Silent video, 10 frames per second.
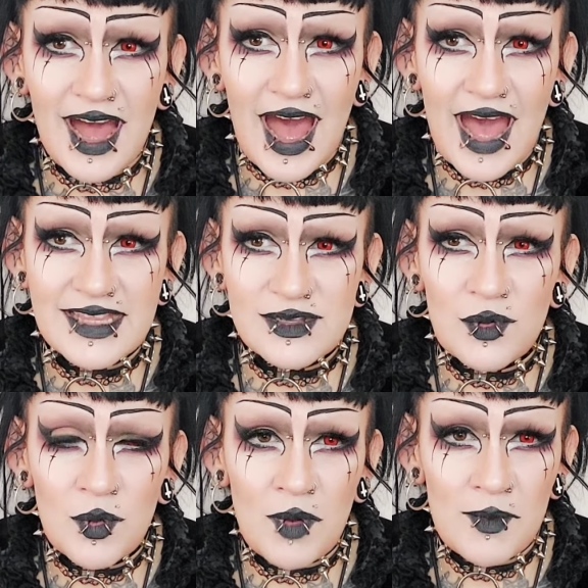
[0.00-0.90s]
And
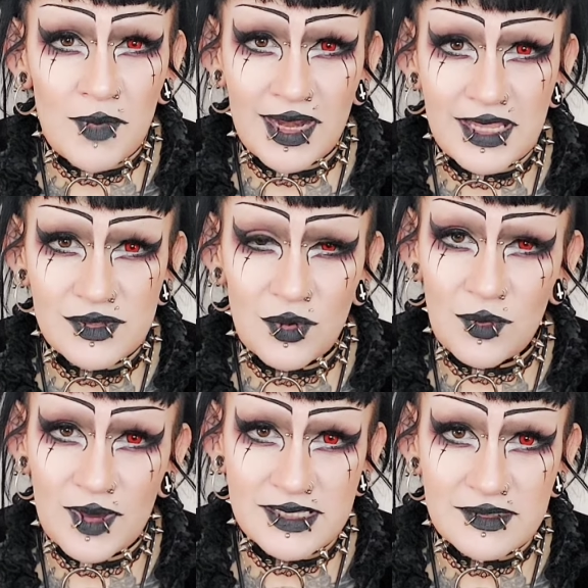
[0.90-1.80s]
all my money's
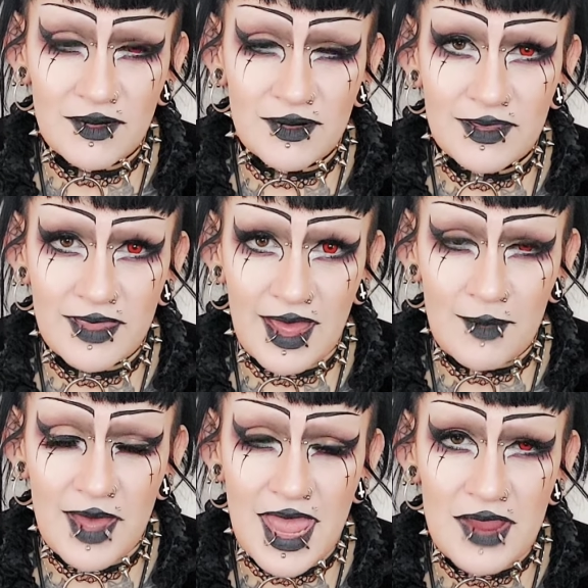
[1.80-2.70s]
always gone on
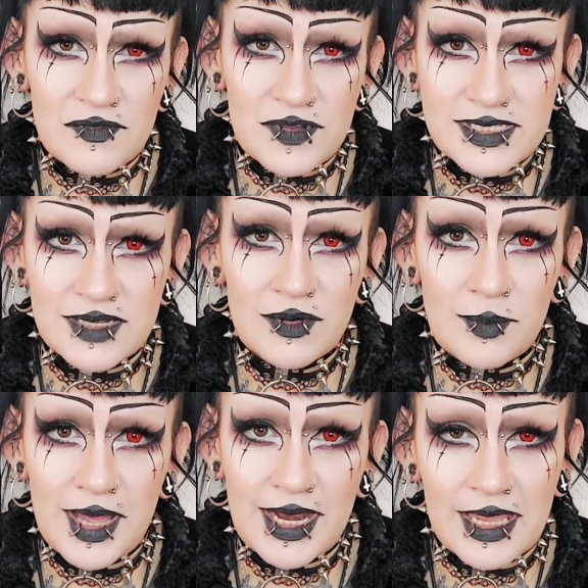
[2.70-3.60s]
them, every single
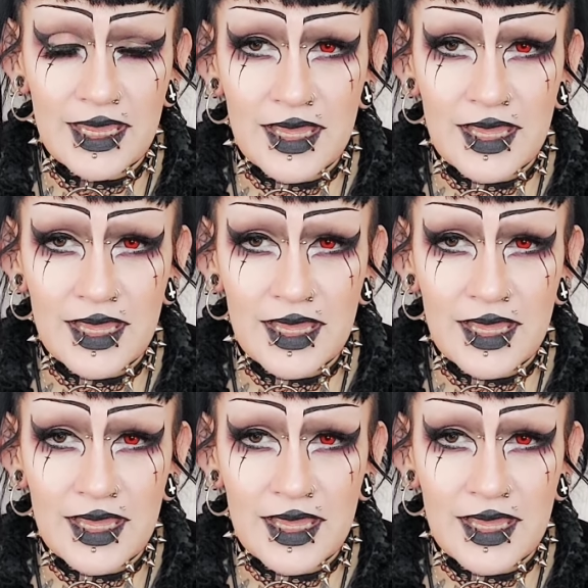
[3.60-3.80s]
penny.